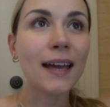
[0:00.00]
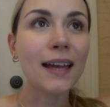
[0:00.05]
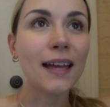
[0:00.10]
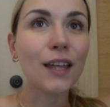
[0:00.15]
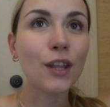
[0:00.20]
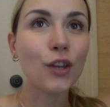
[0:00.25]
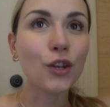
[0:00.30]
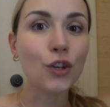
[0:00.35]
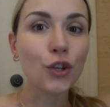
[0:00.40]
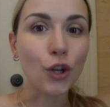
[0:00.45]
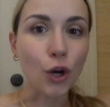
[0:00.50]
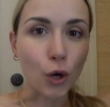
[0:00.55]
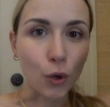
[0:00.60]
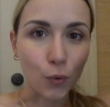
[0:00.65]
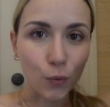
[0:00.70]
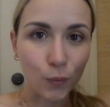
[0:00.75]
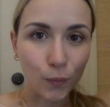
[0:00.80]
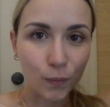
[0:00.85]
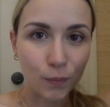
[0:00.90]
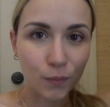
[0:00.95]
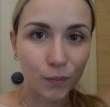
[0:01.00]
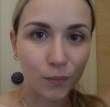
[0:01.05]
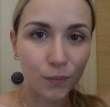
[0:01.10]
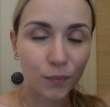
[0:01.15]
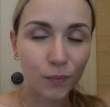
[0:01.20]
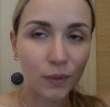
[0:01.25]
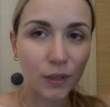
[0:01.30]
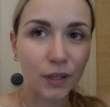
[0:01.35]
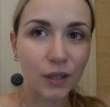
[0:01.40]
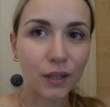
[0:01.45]
And no,
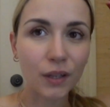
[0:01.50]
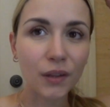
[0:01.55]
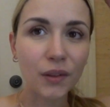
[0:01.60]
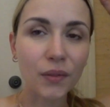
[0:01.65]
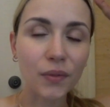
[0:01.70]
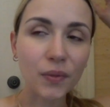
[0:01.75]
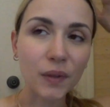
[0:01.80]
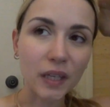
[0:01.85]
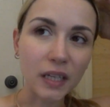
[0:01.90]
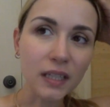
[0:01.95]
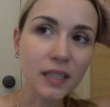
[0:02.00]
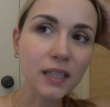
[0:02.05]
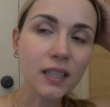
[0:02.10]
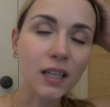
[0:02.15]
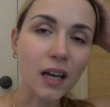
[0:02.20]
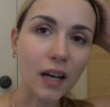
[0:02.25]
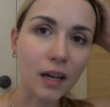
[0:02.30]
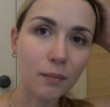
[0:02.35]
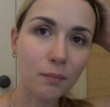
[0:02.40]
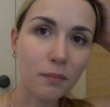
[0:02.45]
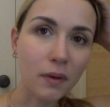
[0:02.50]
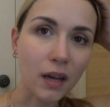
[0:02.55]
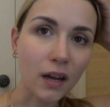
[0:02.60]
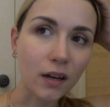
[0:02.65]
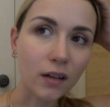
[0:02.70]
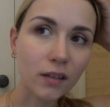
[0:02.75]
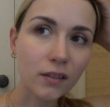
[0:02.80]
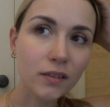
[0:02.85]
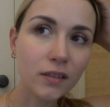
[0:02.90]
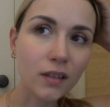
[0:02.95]
these
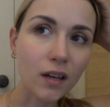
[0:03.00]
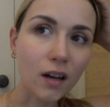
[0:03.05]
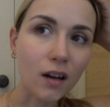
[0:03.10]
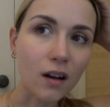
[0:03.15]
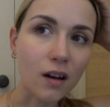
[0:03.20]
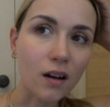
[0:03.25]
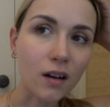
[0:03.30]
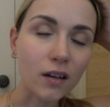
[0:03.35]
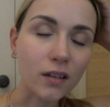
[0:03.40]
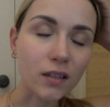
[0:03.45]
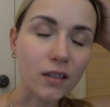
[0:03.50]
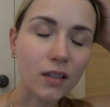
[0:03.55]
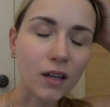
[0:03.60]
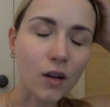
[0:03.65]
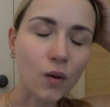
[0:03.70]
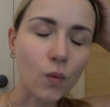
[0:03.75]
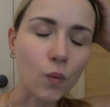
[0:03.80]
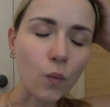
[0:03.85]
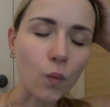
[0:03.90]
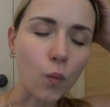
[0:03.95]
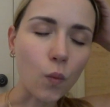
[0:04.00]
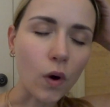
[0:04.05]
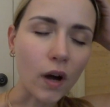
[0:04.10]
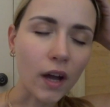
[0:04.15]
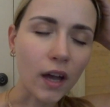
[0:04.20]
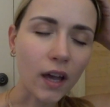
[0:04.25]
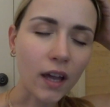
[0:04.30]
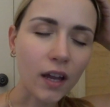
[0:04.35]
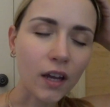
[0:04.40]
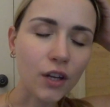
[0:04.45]
nightmares are
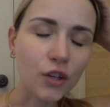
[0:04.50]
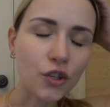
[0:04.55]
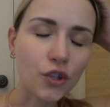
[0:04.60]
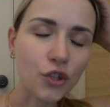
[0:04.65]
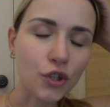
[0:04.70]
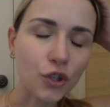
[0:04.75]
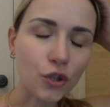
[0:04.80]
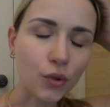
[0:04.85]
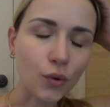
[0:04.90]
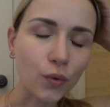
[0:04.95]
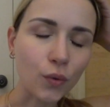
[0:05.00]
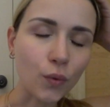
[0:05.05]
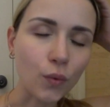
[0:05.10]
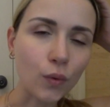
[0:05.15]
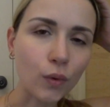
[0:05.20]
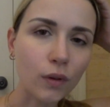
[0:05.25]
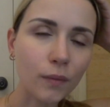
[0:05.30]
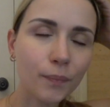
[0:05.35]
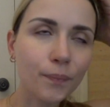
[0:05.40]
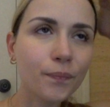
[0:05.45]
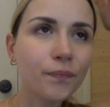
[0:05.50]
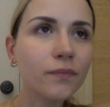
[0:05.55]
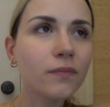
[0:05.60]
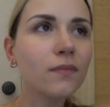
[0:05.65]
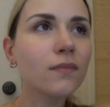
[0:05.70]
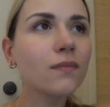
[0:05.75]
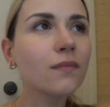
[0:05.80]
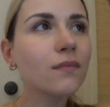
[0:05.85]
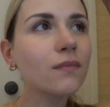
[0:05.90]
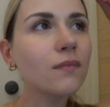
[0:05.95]
way too
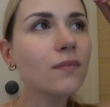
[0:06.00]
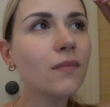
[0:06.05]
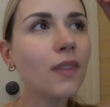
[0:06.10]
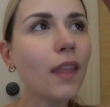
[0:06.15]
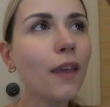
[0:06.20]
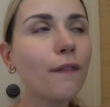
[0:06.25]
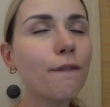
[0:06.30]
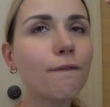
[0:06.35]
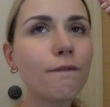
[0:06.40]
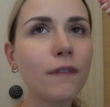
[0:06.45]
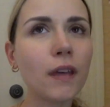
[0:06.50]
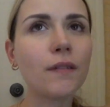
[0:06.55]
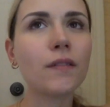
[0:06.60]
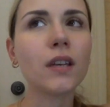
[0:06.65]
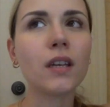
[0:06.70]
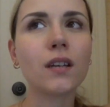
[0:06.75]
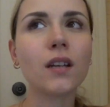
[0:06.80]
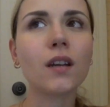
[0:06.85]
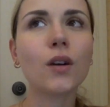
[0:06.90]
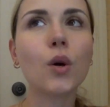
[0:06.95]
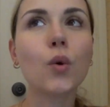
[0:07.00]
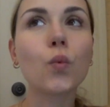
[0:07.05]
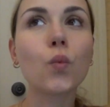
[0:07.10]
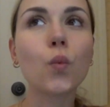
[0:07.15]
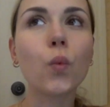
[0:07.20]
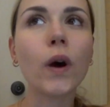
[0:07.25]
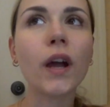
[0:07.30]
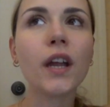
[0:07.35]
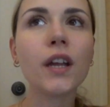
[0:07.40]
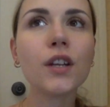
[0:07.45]
vivid,
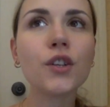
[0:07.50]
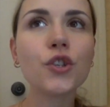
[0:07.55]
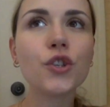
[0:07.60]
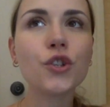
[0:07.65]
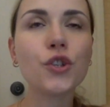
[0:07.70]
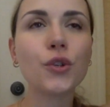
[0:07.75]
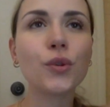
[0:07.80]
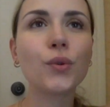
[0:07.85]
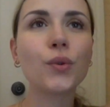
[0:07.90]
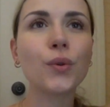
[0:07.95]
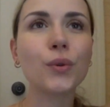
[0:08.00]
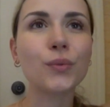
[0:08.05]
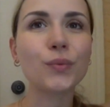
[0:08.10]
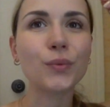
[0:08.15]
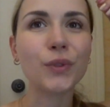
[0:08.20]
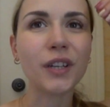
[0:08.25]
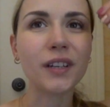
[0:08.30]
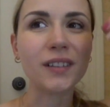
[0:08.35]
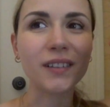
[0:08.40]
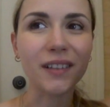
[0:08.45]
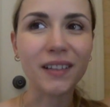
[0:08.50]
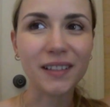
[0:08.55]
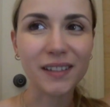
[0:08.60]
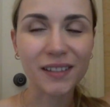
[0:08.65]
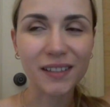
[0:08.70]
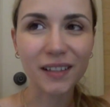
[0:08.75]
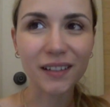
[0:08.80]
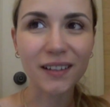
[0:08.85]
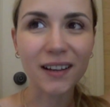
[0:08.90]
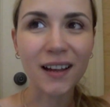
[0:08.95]
way too
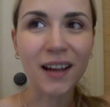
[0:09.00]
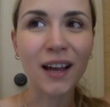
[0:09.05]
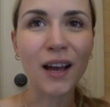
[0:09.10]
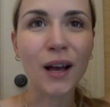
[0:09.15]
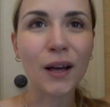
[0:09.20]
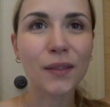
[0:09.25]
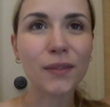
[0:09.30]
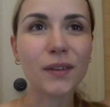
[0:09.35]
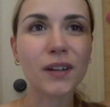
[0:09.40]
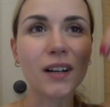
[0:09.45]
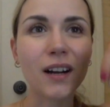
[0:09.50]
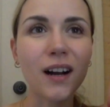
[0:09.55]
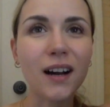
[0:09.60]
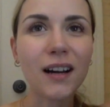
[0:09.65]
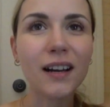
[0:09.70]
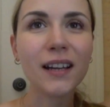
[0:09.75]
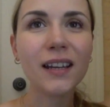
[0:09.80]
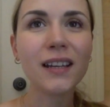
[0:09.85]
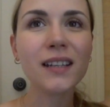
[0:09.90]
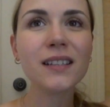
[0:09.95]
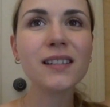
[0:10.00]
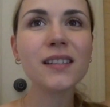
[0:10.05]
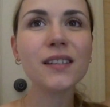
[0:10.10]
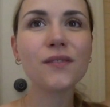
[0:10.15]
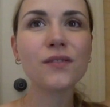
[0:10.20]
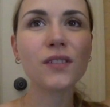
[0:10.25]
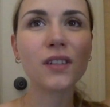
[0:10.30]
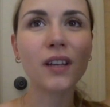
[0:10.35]
realistic. The kinds of